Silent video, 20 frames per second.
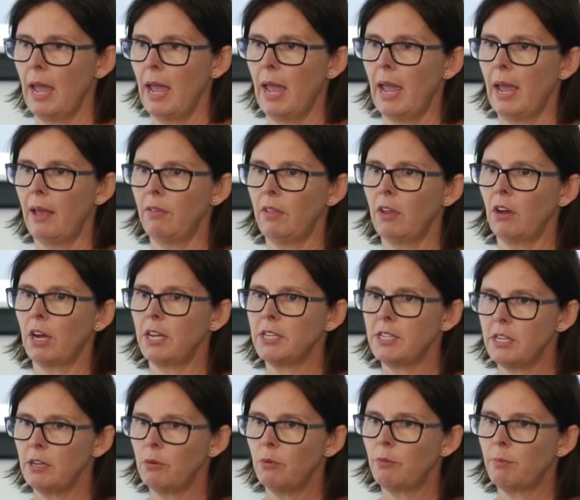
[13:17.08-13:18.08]
And the
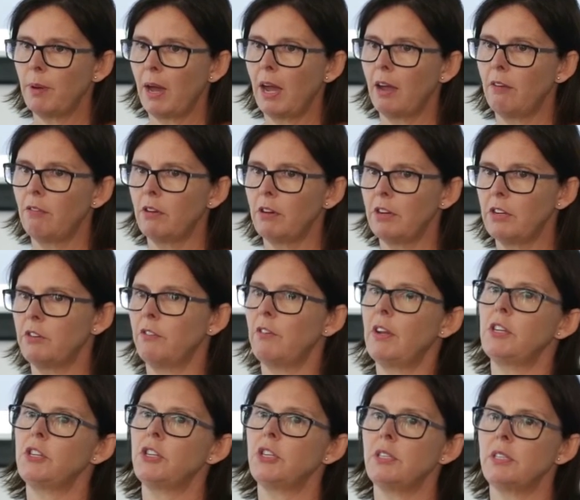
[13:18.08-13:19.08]
idea with behavioural
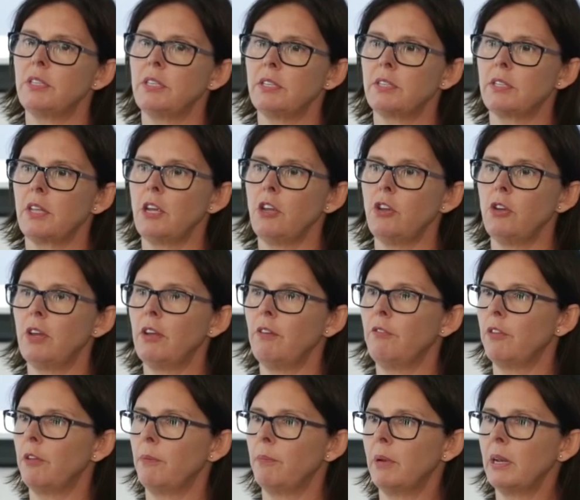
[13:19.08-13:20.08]
interventions is that you
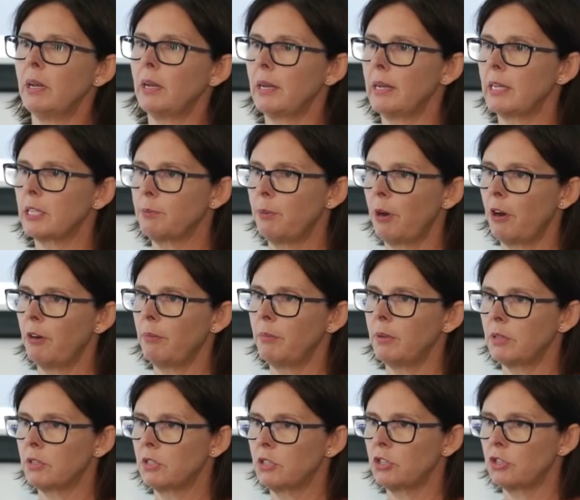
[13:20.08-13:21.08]
give them little
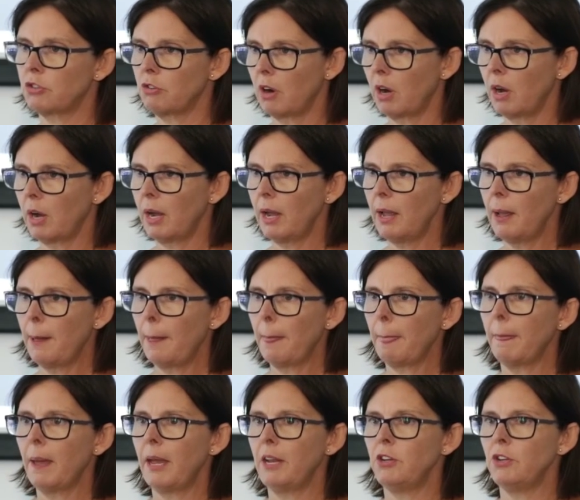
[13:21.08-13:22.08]
experiments to try
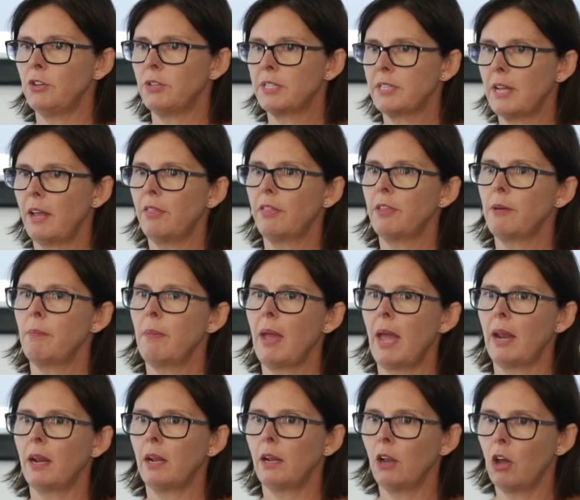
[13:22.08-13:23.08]
and you set them
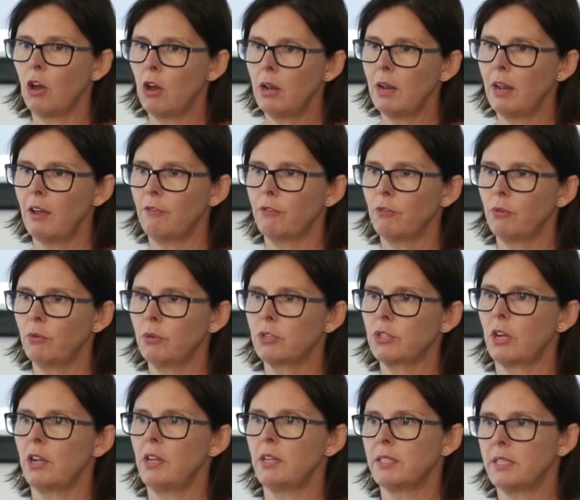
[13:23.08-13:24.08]
at a low level,
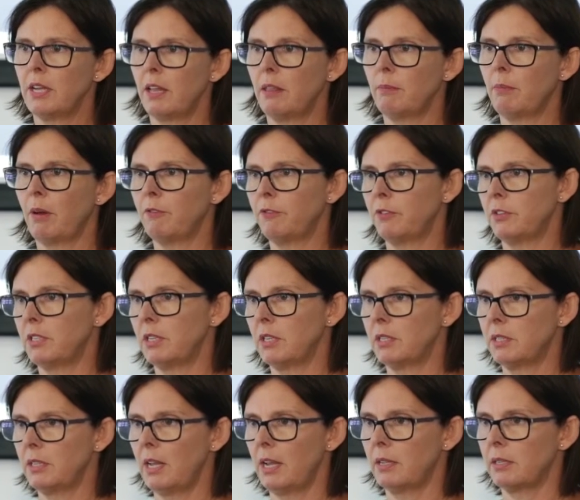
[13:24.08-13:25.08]
so you set them up for
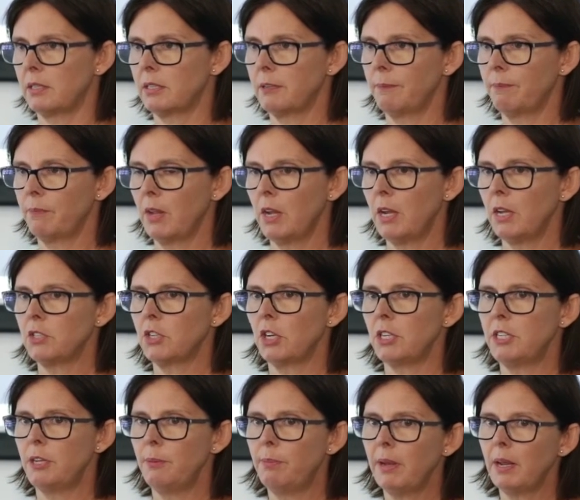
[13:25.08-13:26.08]
success. So
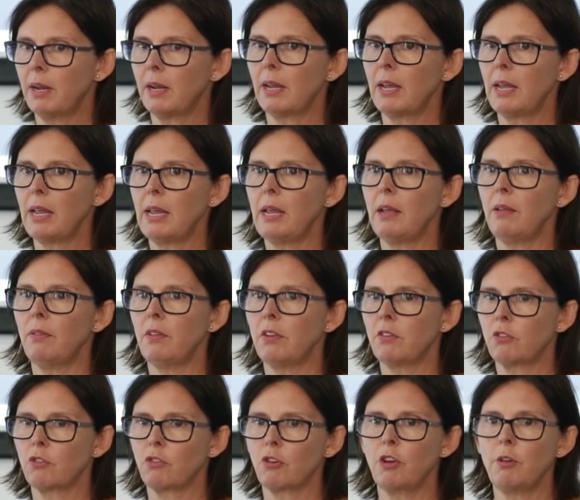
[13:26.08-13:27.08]
typically in
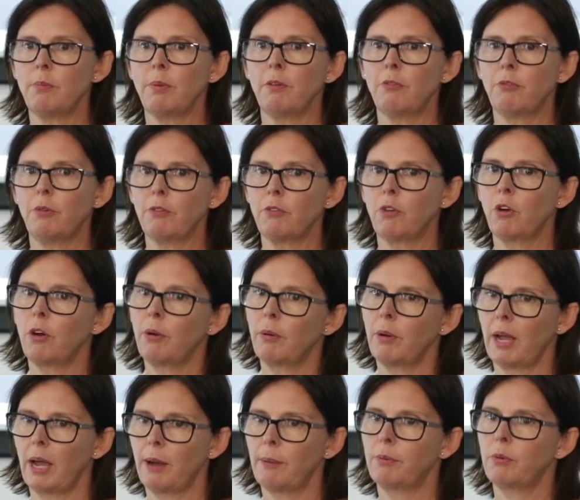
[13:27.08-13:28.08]
this group, if we've
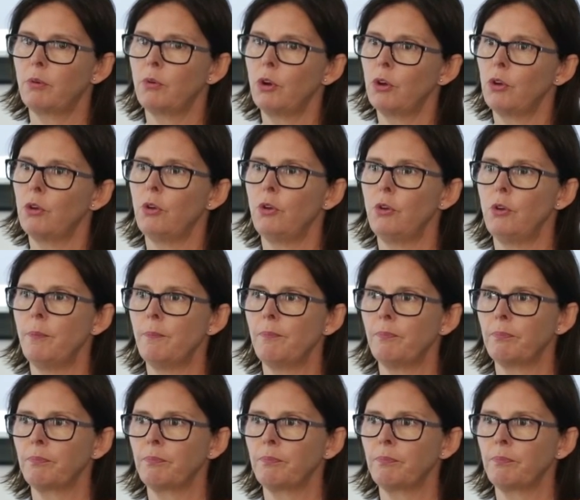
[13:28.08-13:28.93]
got a couple who